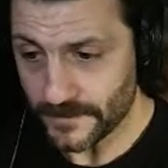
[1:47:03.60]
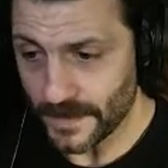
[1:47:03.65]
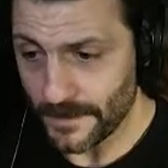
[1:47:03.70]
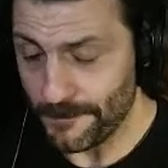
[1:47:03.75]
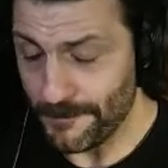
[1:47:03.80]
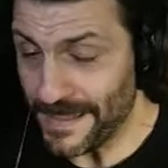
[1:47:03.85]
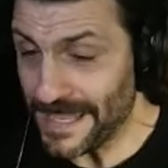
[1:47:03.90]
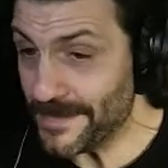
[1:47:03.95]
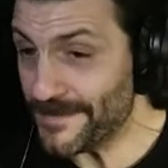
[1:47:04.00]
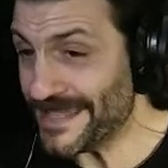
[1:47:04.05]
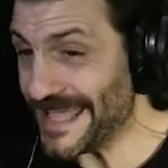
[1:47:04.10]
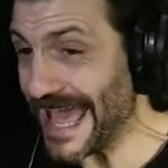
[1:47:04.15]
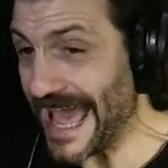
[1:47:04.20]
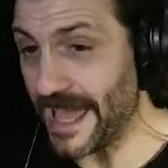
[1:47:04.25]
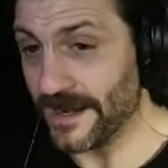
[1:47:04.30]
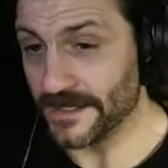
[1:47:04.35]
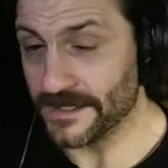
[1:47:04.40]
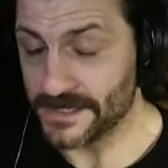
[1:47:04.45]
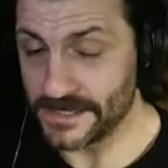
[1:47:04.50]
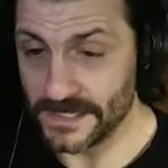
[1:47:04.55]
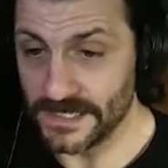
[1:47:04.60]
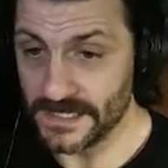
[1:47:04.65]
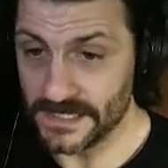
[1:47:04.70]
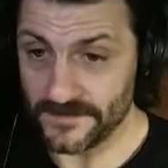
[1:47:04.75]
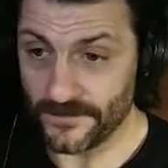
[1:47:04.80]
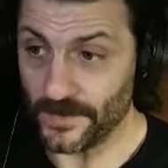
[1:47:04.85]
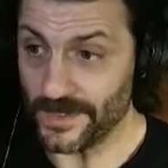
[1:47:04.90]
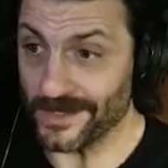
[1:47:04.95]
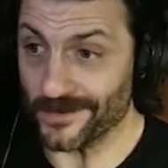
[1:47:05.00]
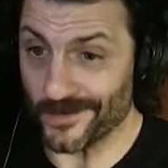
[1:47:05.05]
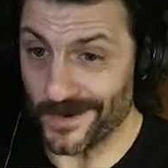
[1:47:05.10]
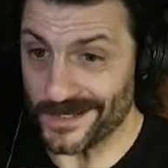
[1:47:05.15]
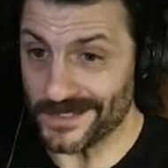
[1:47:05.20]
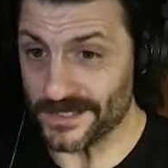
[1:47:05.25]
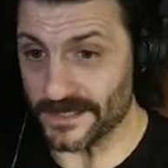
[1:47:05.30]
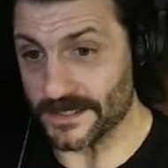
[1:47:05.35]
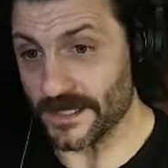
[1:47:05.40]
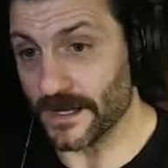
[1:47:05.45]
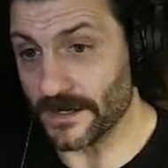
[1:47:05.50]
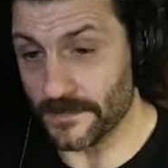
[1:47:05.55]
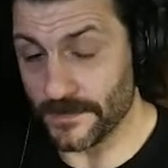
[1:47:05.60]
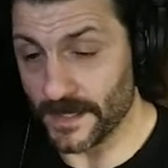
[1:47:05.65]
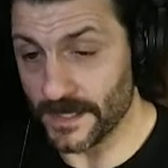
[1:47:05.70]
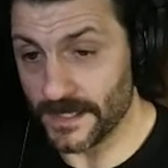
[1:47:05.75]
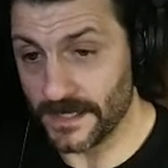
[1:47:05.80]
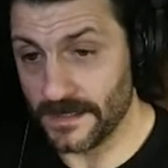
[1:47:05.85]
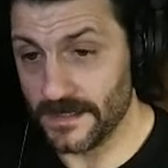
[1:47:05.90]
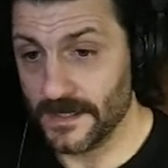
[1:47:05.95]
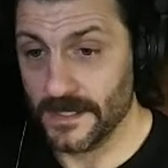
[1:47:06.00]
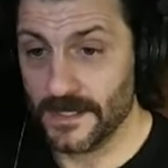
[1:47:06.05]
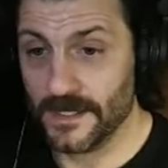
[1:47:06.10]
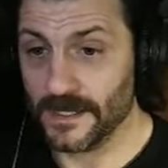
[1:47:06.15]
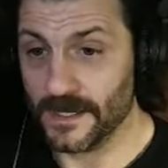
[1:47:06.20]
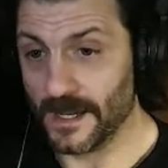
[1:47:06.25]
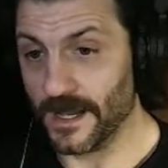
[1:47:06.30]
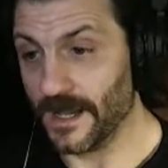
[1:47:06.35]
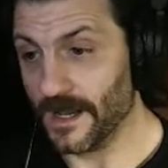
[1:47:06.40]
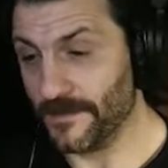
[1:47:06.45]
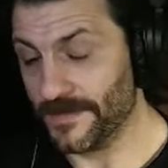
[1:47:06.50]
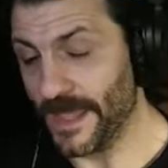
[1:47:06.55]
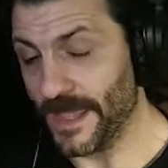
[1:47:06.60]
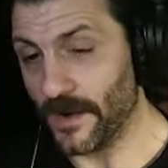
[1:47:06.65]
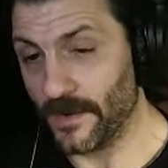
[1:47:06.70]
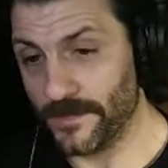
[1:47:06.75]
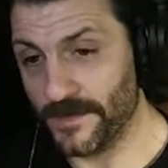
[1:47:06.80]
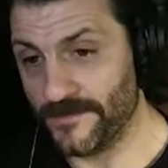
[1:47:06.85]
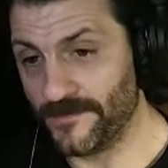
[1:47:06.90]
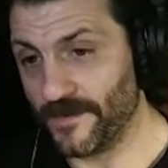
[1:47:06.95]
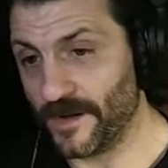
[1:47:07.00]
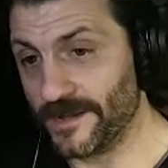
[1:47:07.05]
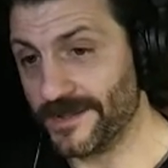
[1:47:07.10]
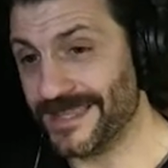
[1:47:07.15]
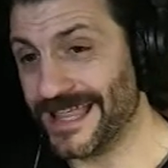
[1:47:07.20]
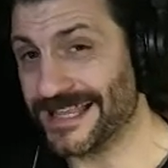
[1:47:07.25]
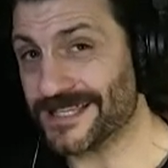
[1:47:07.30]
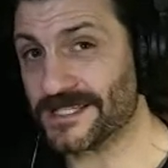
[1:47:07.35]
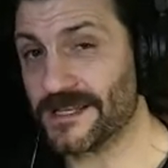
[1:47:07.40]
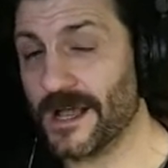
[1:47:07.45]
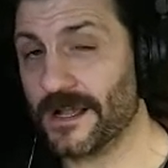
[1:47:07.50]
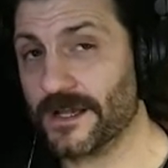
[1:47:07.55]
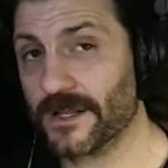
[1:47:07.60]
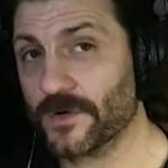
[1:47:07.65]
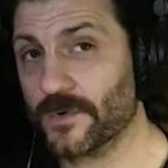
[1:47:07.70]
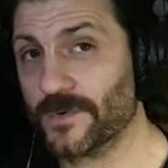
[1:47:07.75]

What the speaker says: Maybe adding scenes if we can raise a ton of money. That would be fun. That's not going to